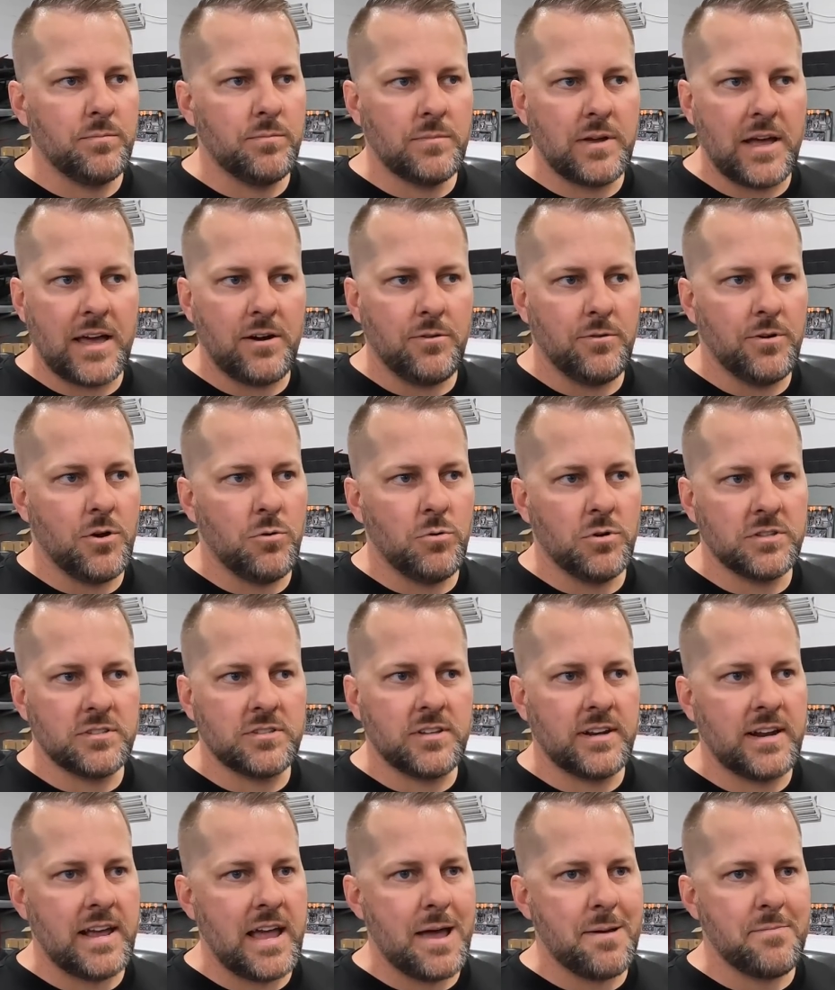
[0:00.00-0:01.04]
I don't know what's
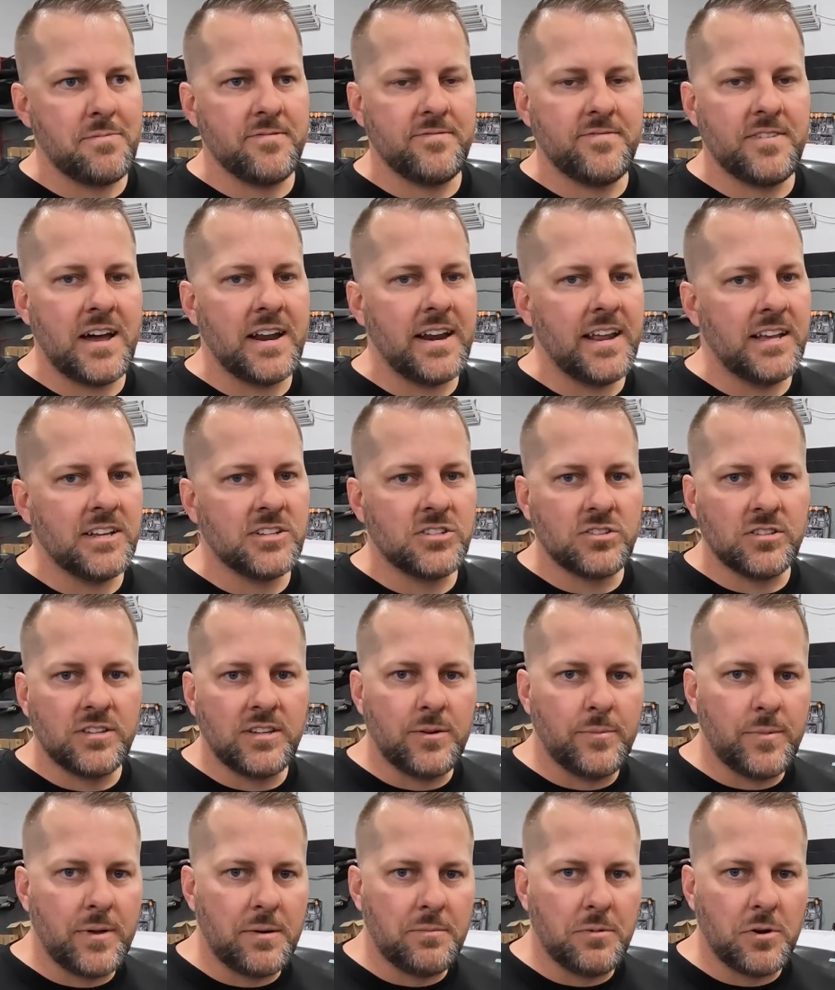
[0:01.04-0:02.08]
going to happen financially to
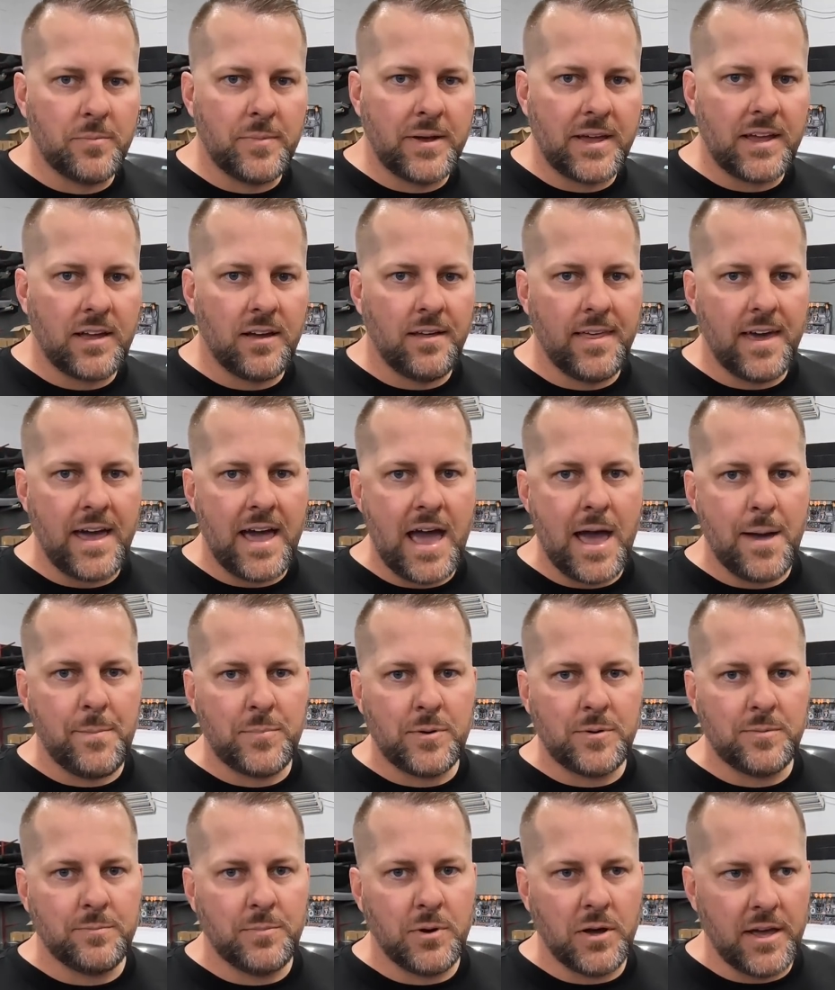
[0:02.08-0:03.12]
be able to make all that
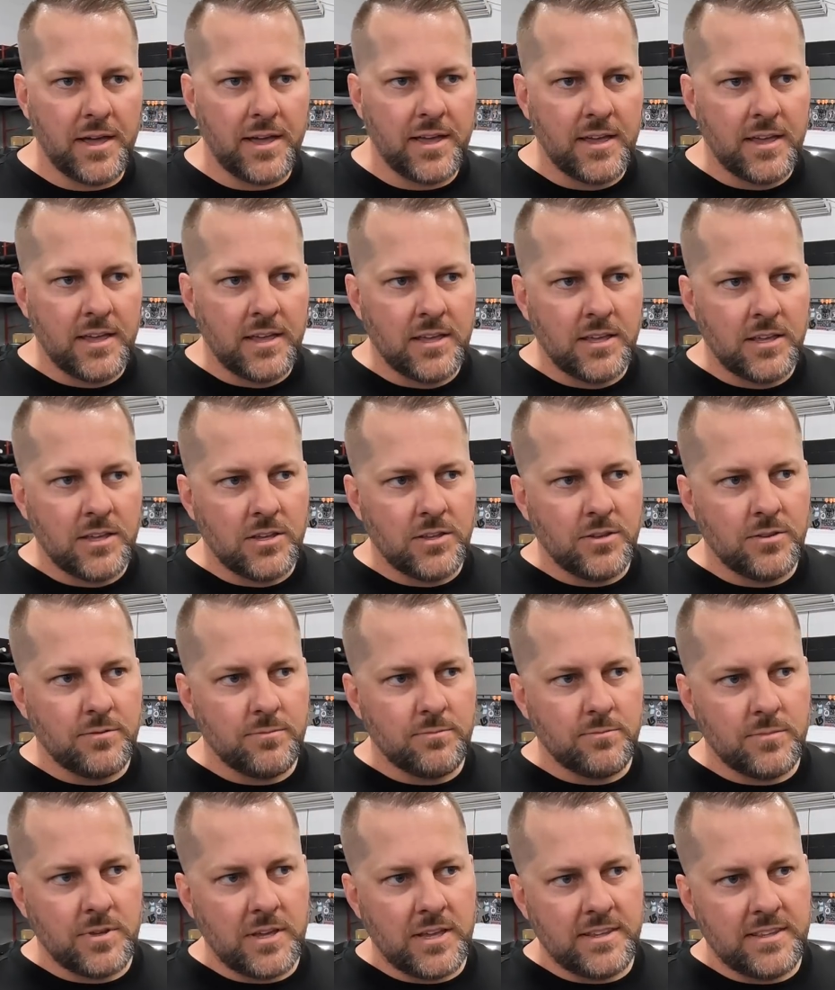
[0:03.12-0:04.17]
happen, but
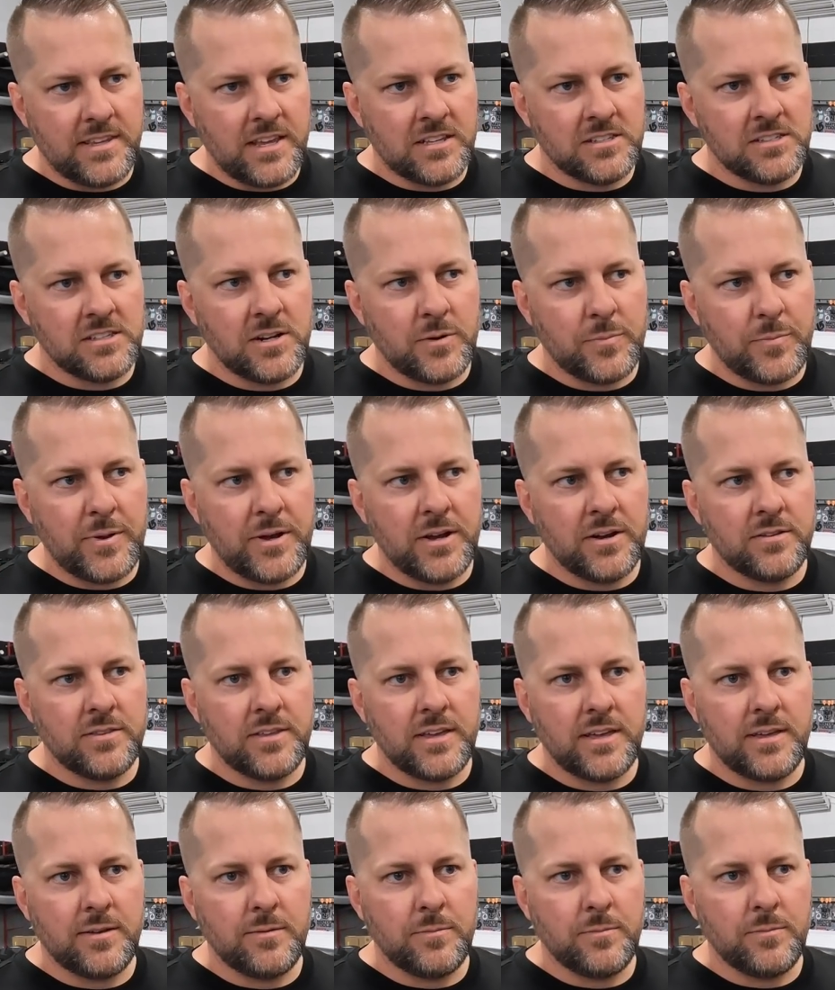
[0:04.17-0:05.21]
it doesn't appear
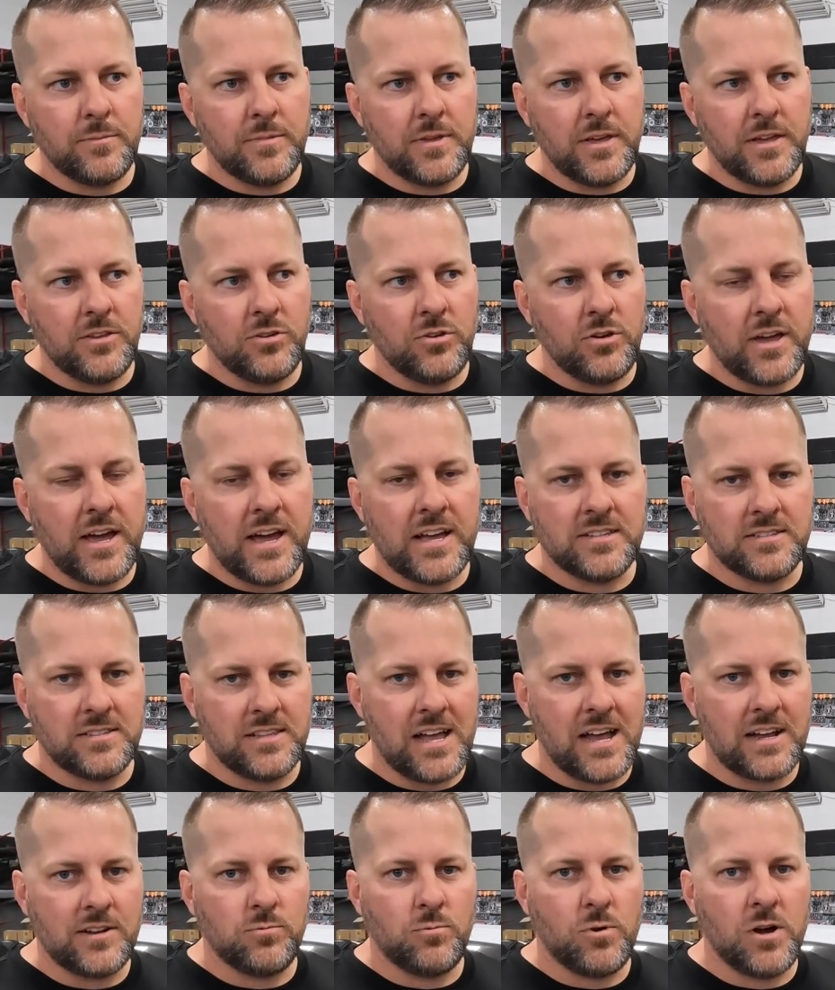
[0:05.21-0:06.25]
that you guys
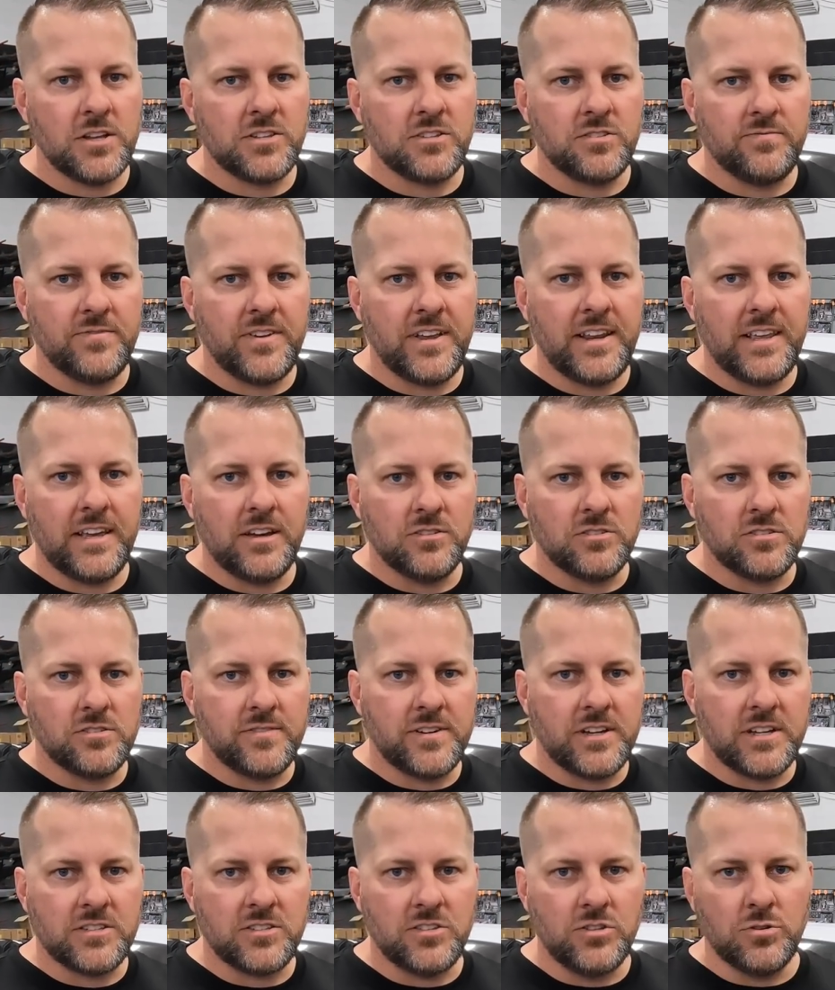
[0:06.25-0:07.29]
like watching videos of
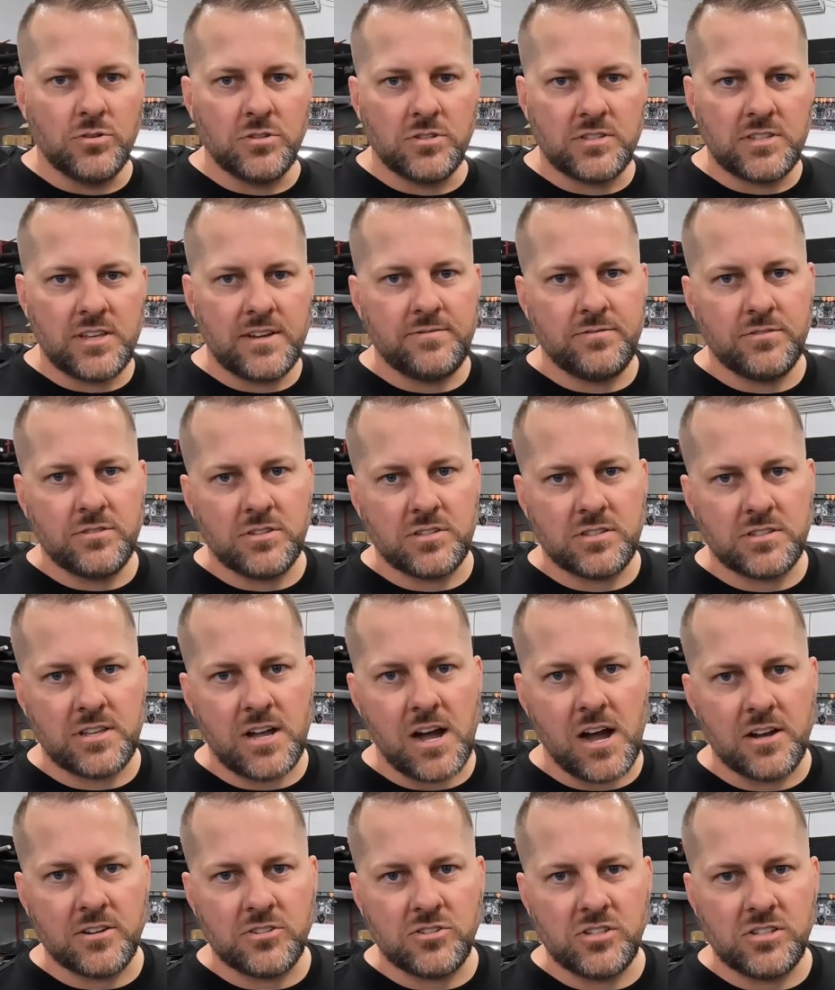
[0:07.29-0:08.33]
us doing stuff with the
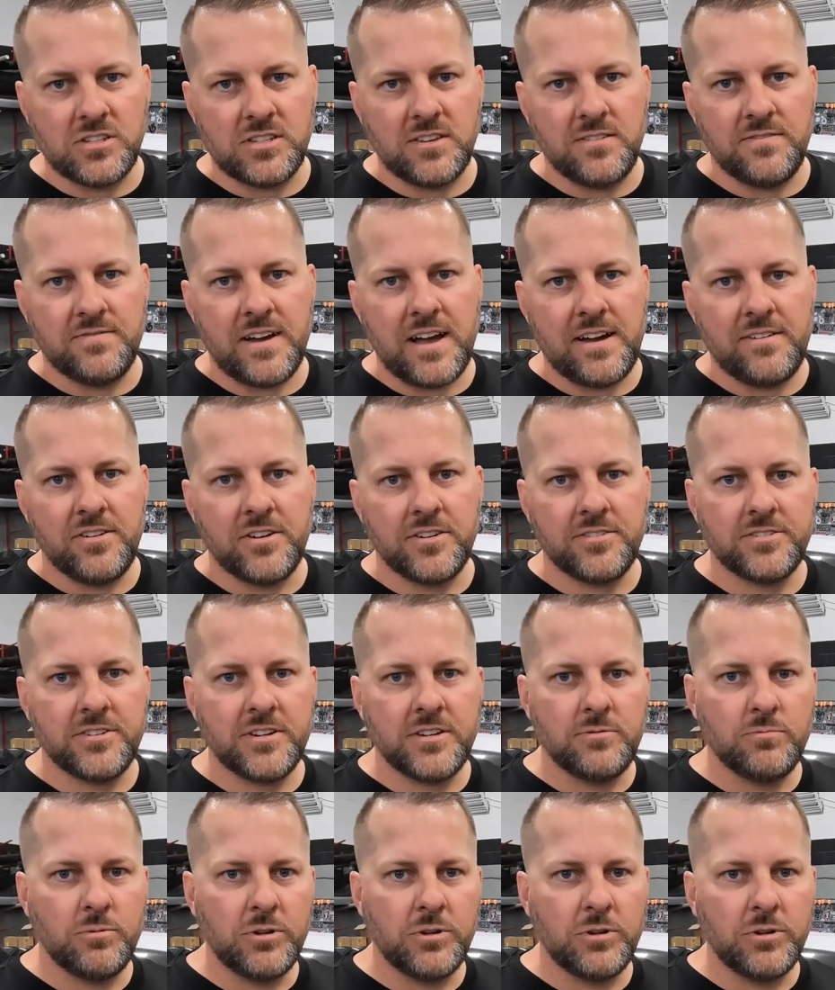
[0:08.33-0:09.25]
stock GT500.